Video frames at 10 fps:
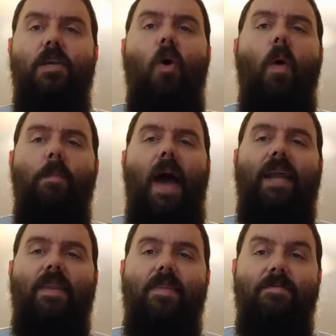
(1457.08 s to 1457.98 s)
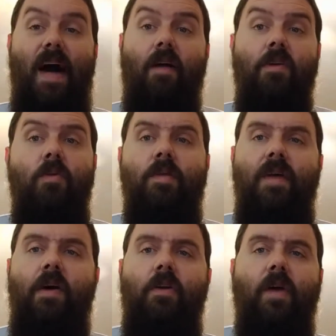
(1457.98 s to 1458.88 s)
going back to the value and
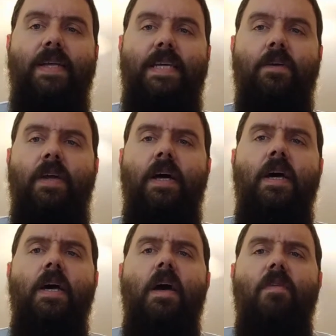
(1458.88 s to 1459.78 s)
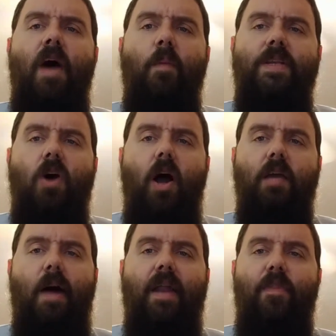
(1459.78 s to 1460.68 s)
value criteria that we
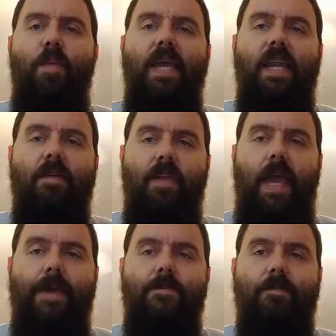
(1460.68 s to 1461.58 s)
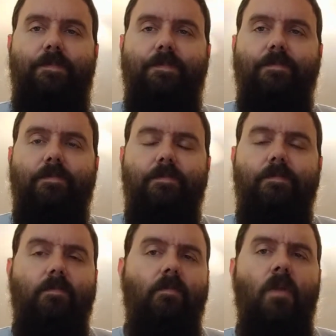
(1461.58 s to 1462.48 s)
talk about at the beginning of the case.
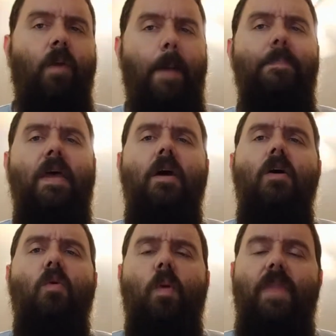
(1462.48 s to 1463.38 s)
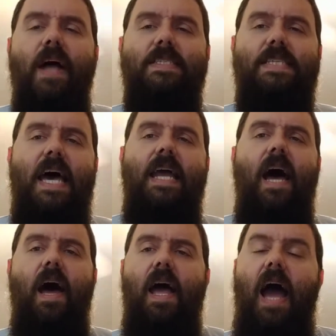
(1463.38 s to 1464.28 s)
Okay, with that
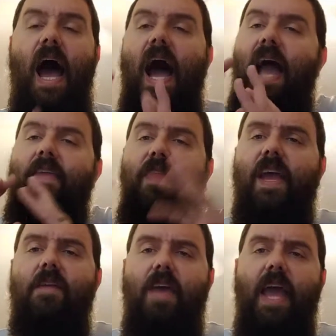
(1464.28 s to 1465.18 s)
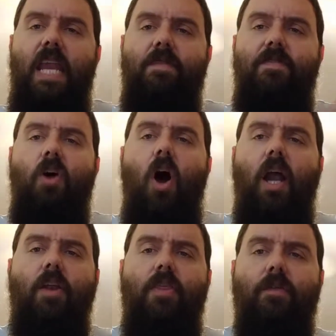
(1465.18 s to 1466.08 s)
said, I think I've kind of
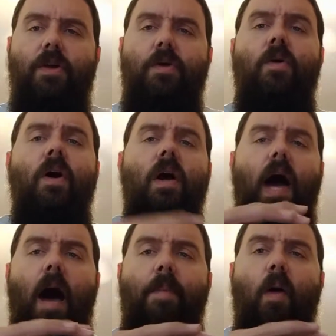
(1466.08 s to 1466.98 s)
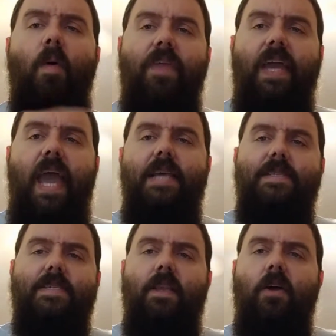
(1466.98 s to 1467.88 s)
talked through about what the
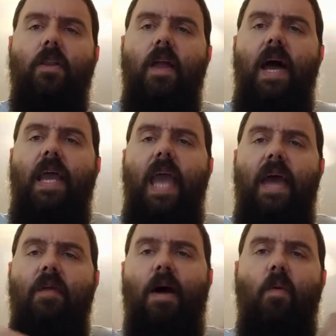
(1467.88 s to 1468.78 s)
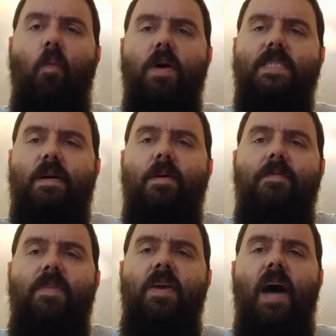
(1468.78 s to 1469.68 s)
cases look like and about what some
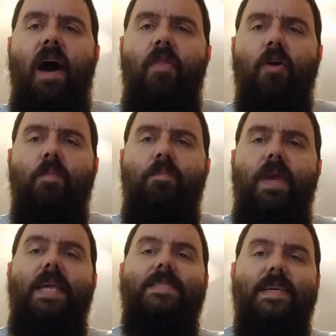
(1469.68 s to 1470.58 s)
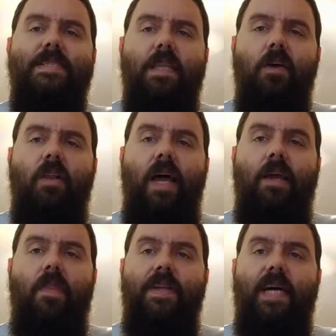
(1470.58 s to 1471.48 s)
of the other pieces look
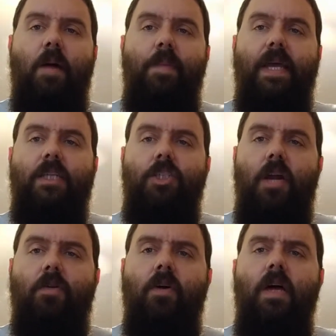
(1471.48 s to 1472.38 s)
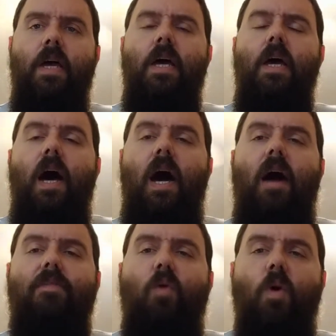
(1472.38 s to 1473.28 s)
like on the topic in general.
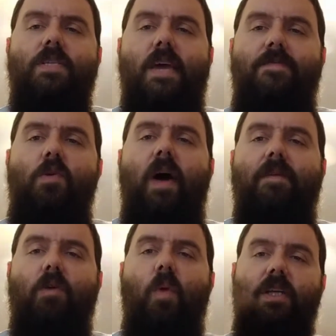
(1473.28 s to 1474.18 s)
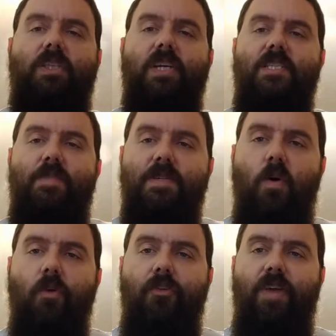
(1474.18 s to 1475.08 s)
Of course, if you have questions, Miss
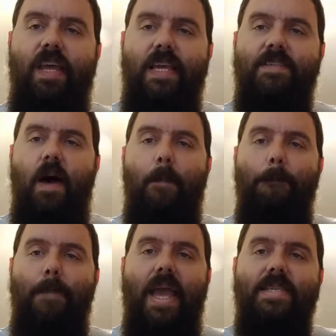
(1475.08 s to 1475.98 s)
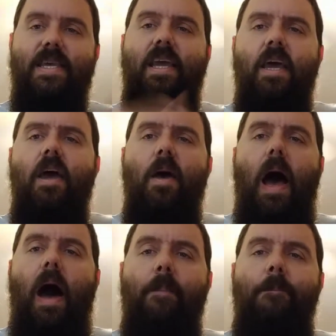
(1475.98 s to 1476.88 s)
Olson is amazing.
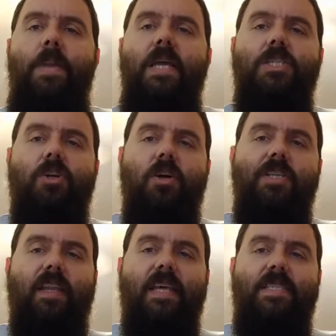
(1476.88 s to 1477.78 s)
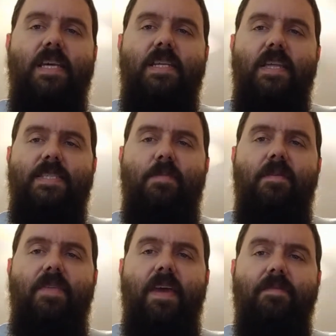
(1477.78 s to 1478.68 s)
Be sure to listen to some
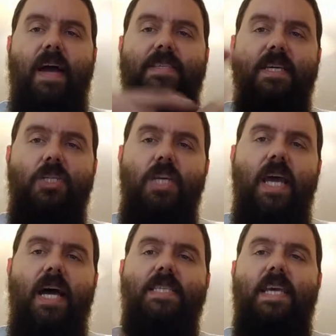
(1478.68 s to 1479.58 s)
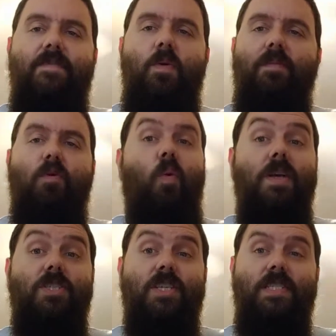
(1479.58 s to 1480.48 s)
of the advice that she has. If you have
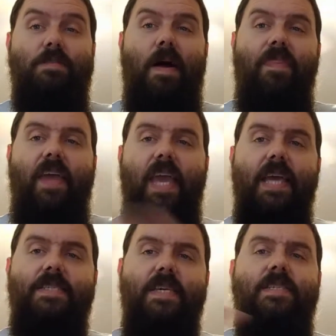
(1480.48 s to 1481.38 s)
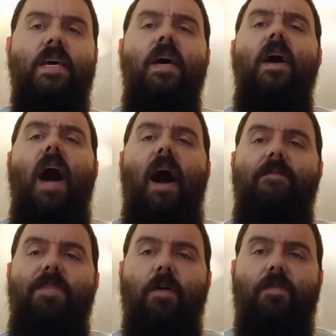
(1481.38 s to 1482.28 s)
questions about the cases,
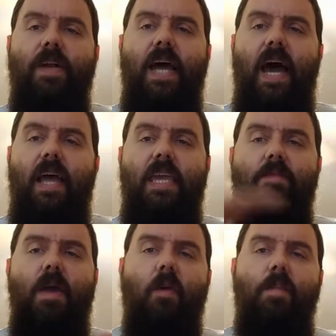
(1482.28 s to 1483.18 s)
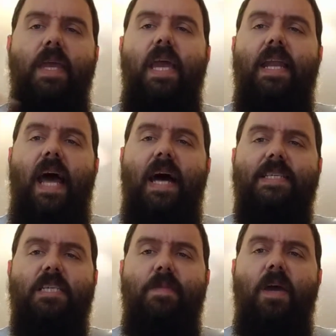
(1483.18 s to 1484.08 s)
feel free to email me and
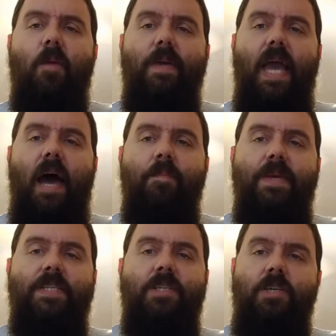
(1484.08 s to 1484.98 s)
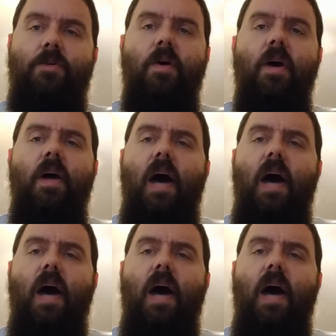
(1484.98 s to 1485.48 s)
ask me. I'll be happy to